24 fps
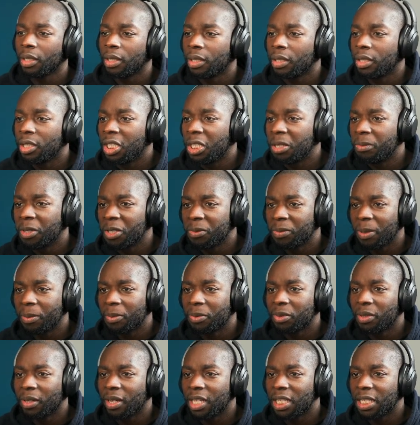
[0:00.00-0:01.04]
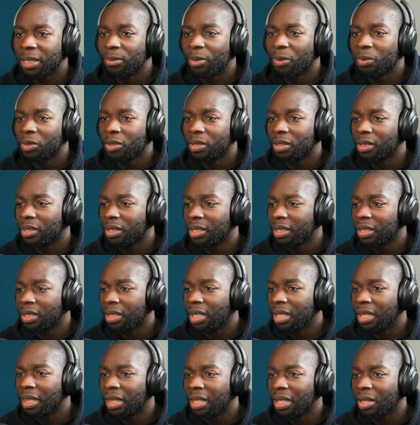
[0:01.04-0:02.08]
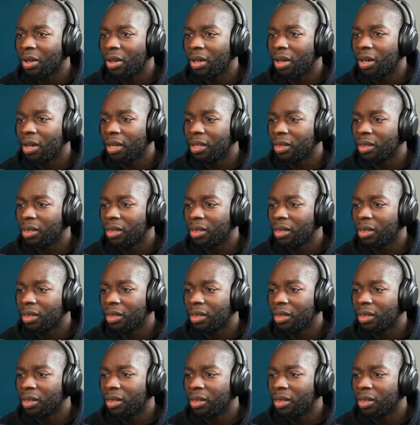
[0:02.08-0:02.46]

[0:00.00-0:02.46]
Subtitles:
You must be able to get some options in the